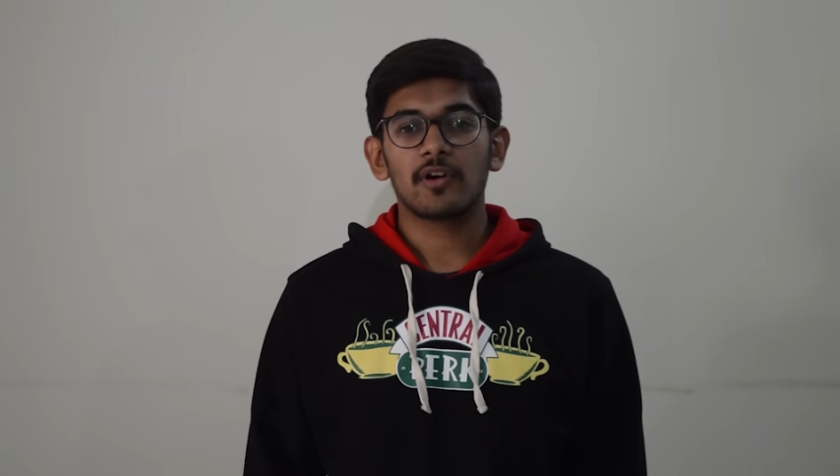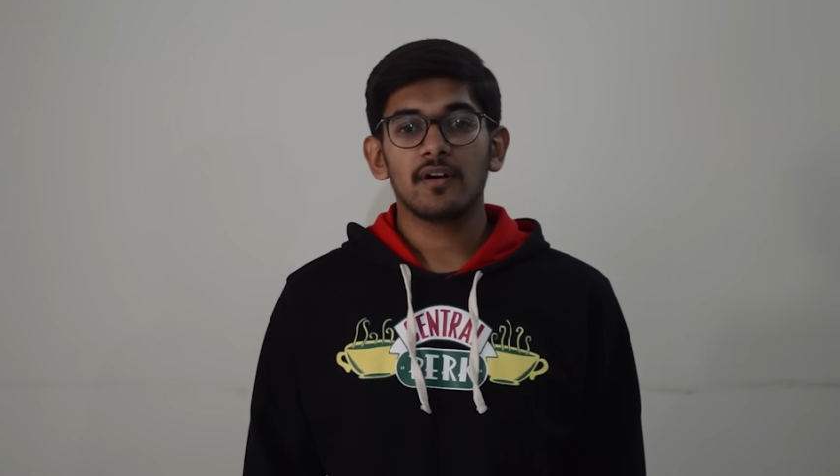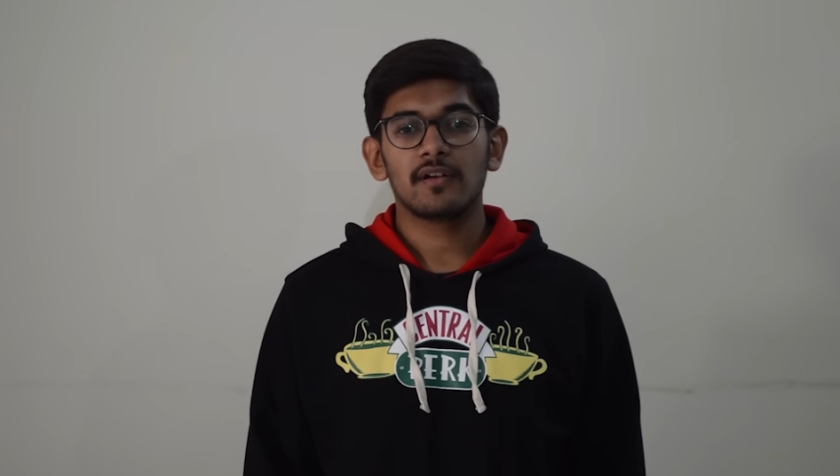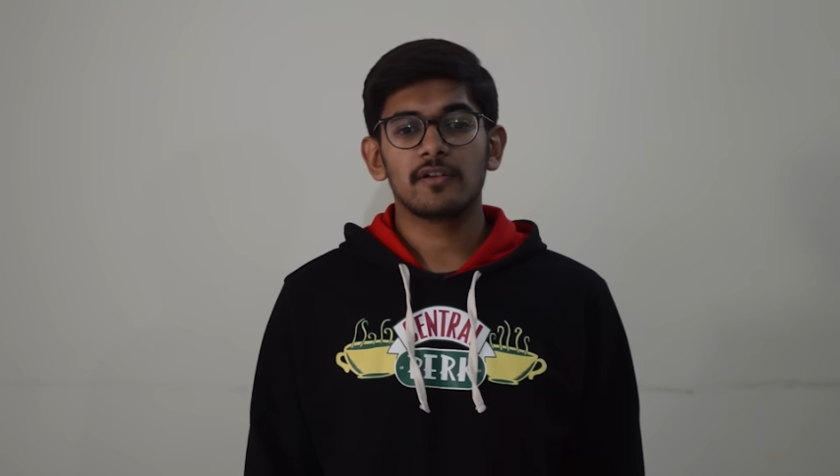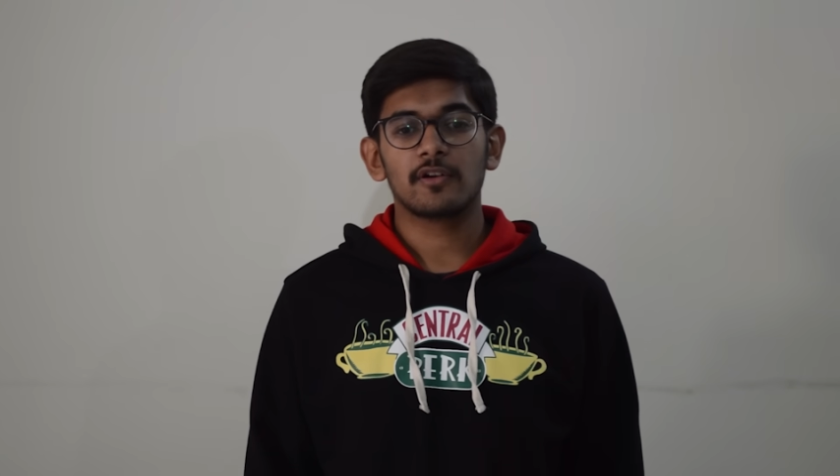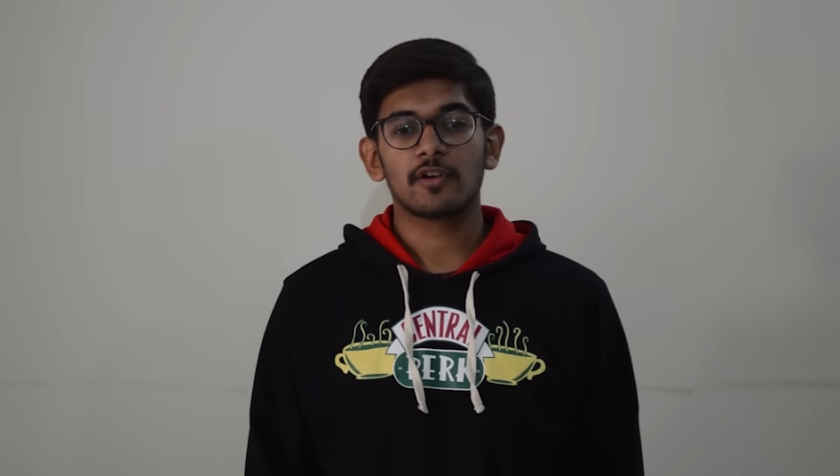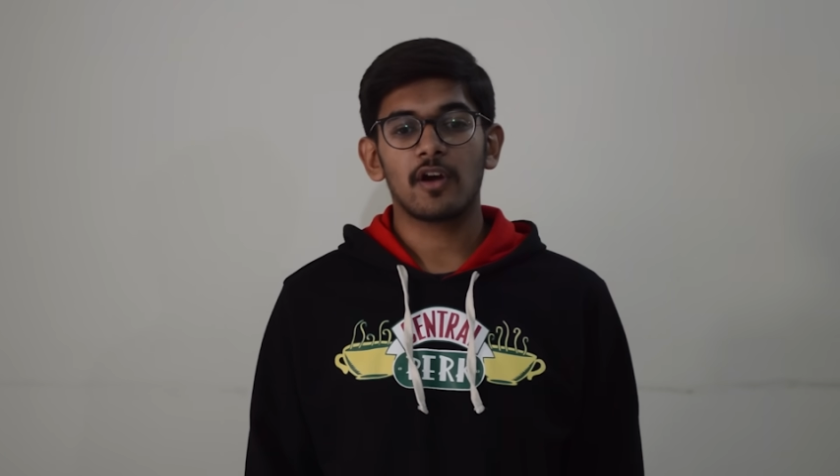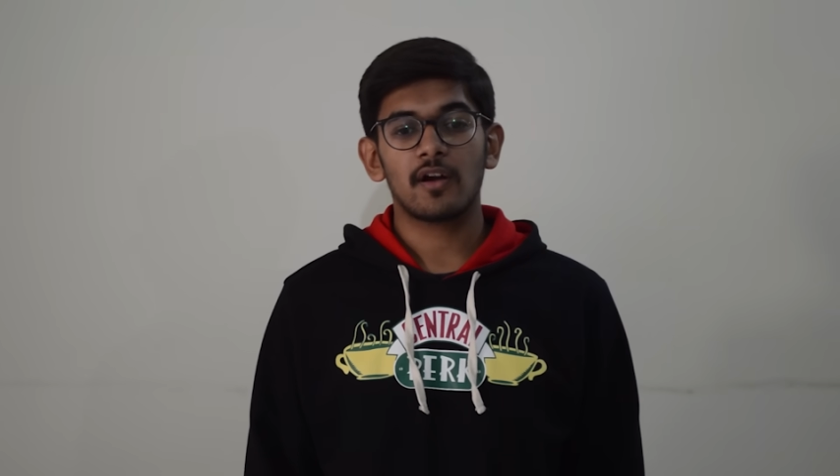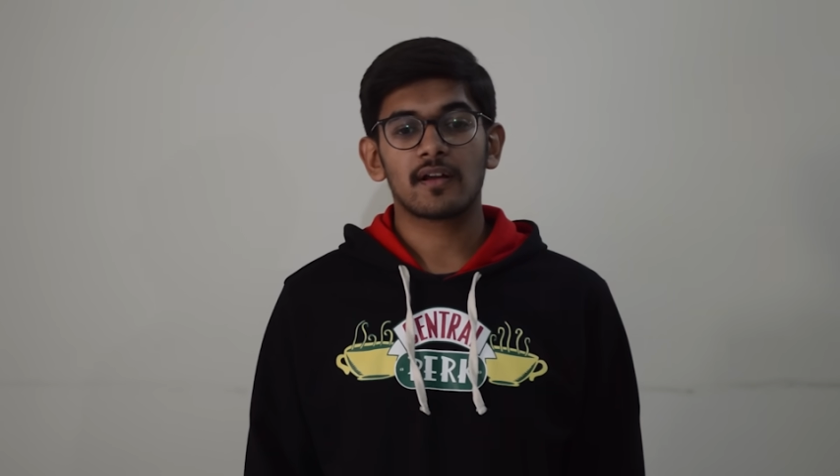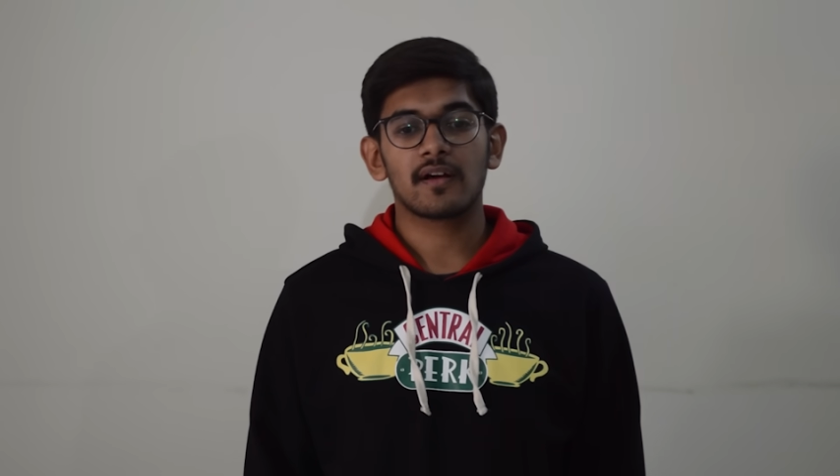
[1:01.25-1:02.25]
you could
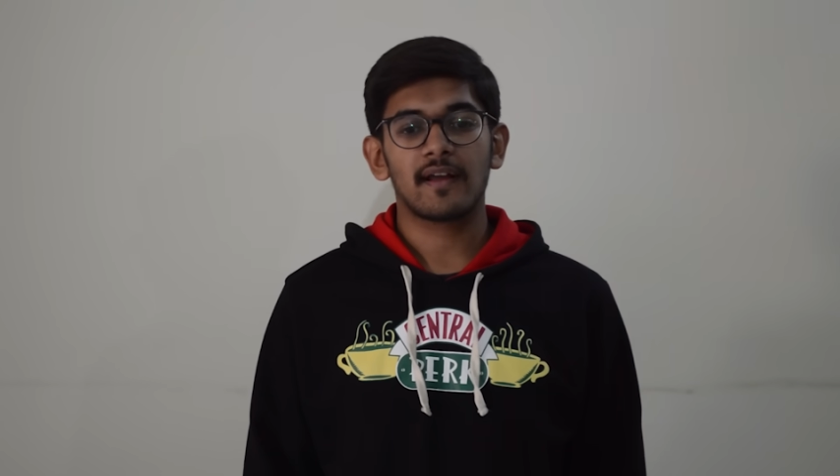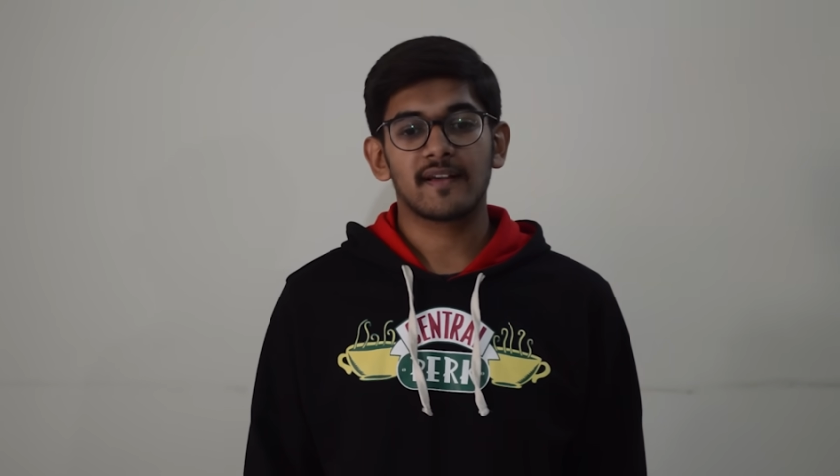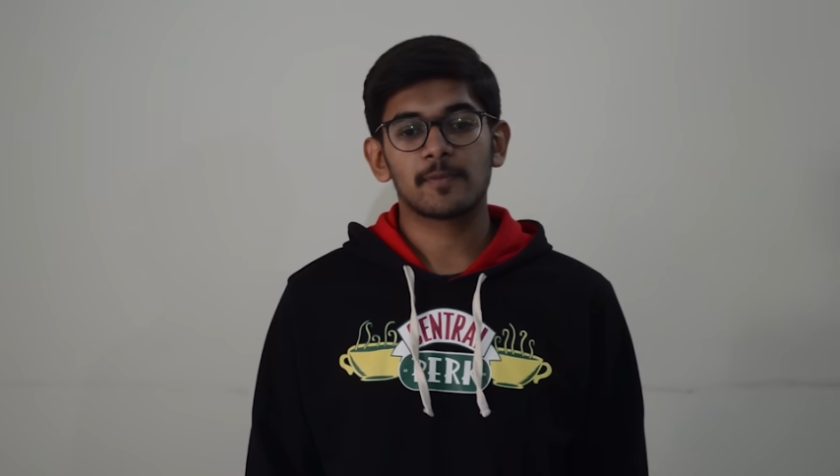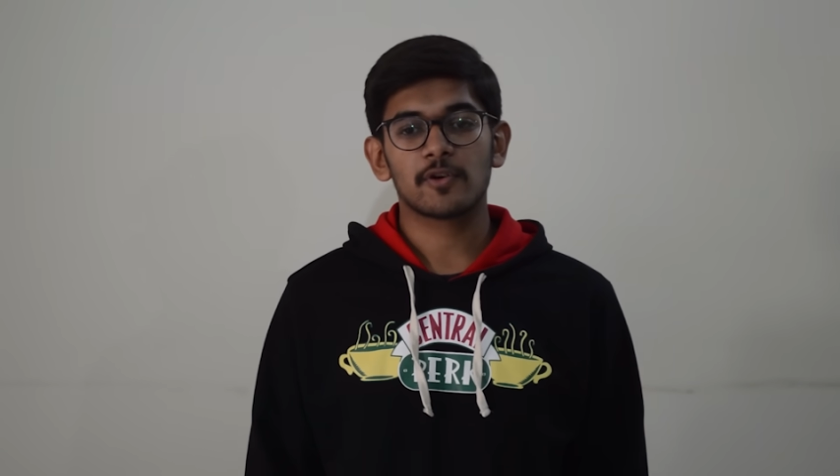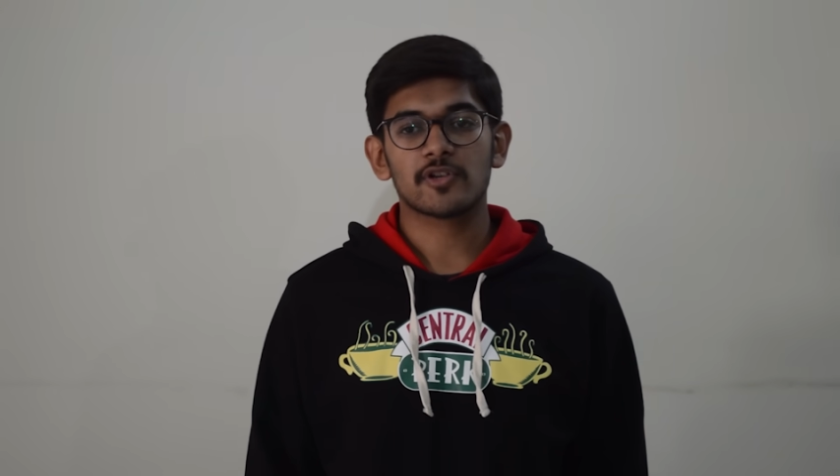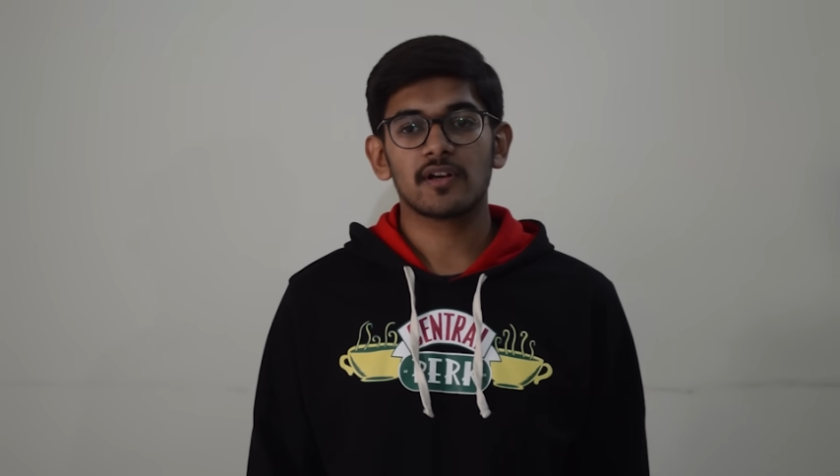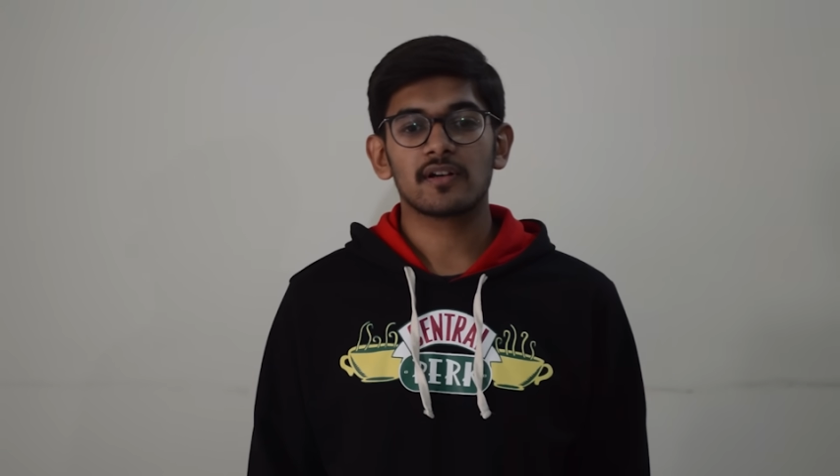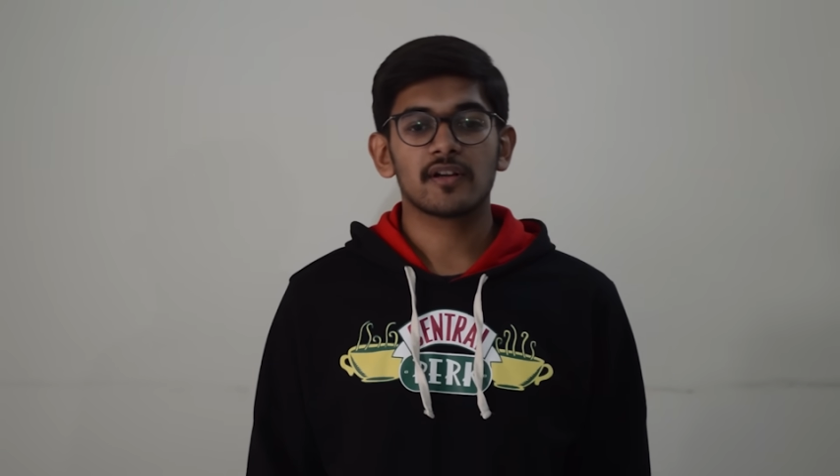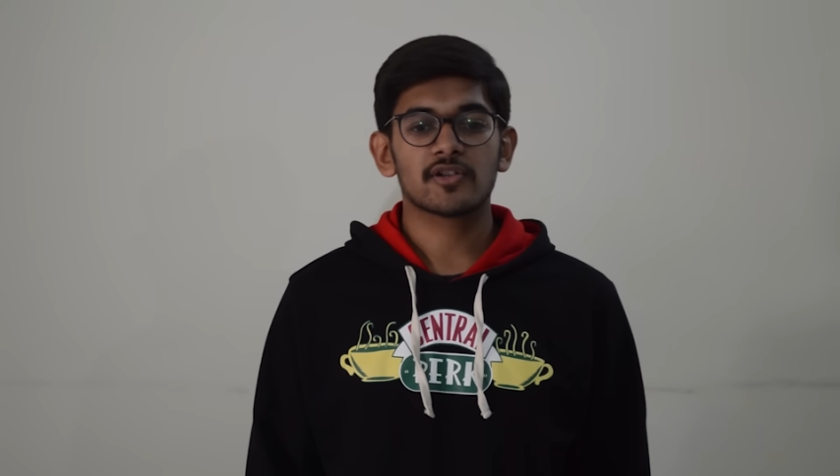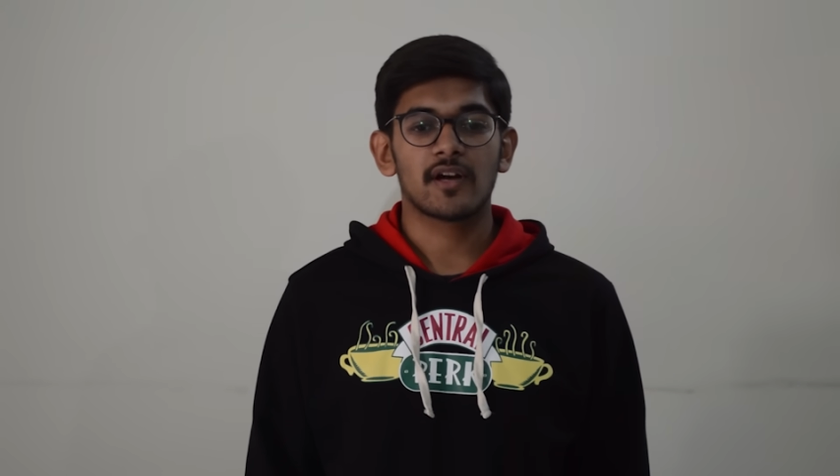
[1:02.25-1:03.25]
alter exposure,
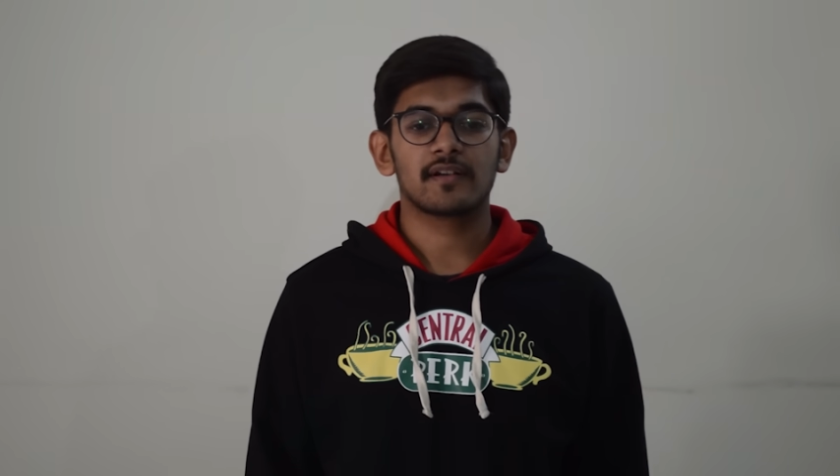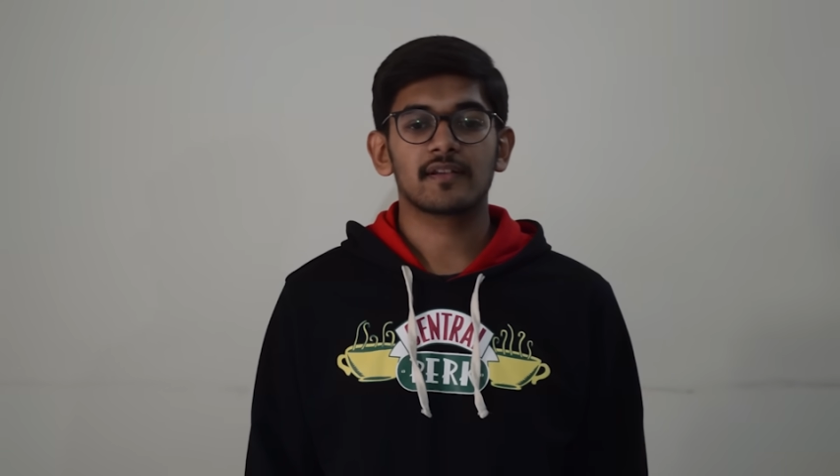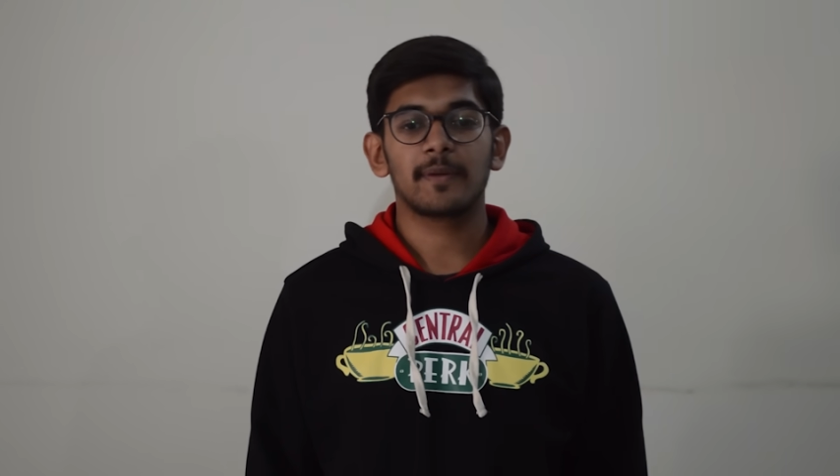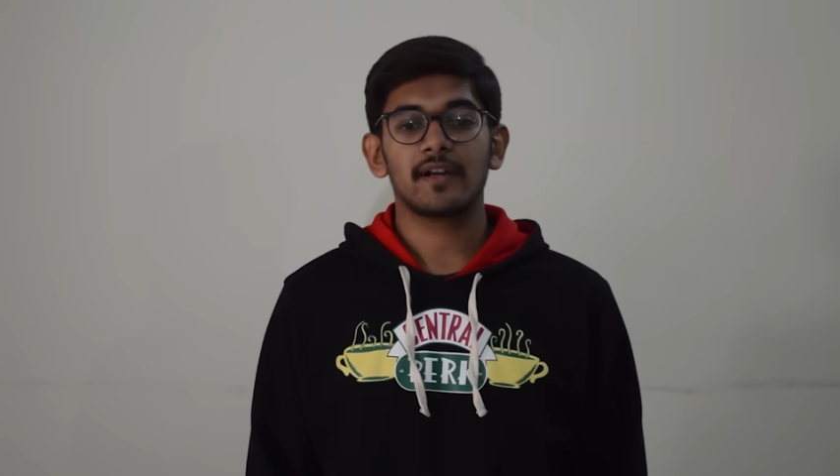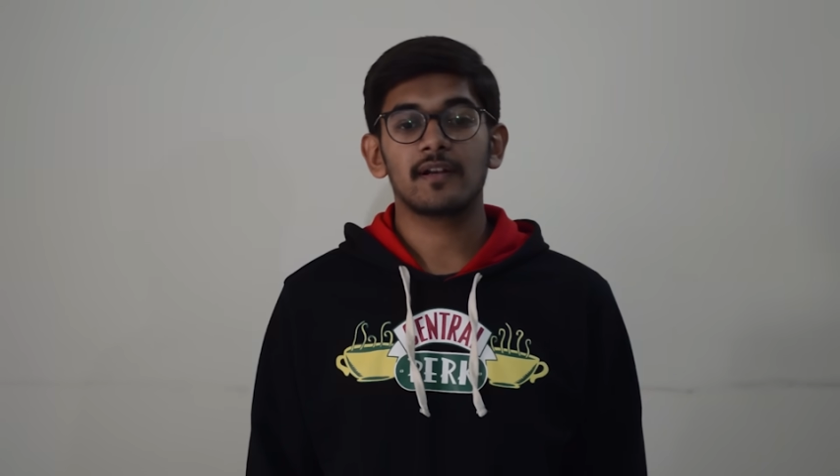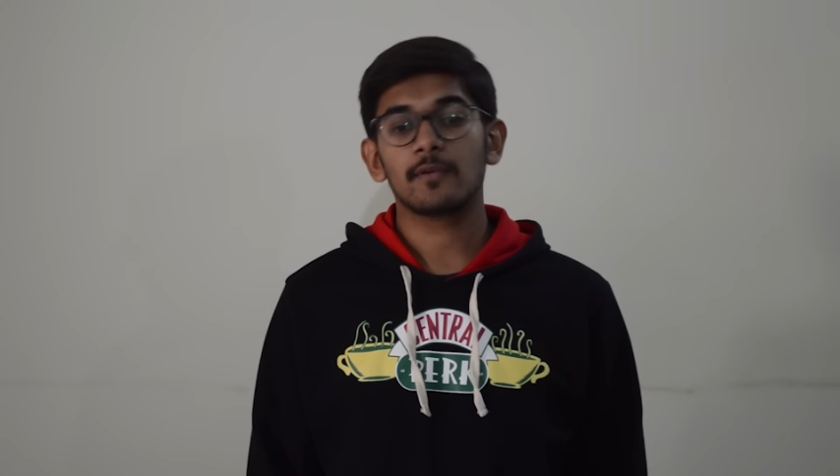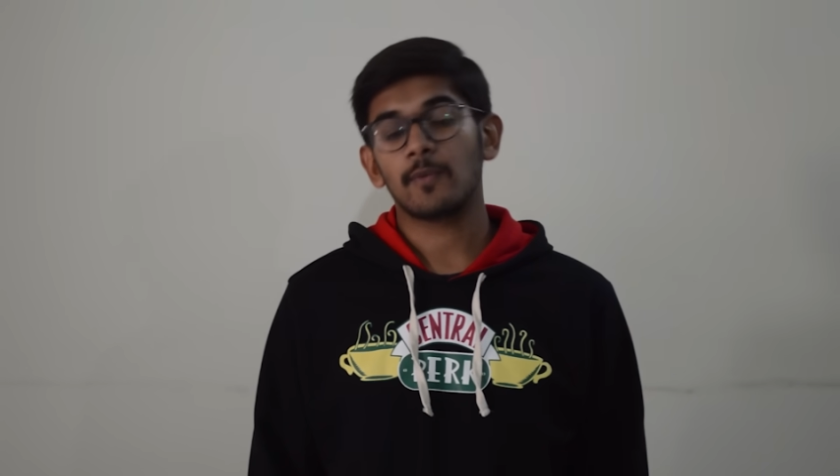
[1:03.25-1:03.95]
shutter speed, white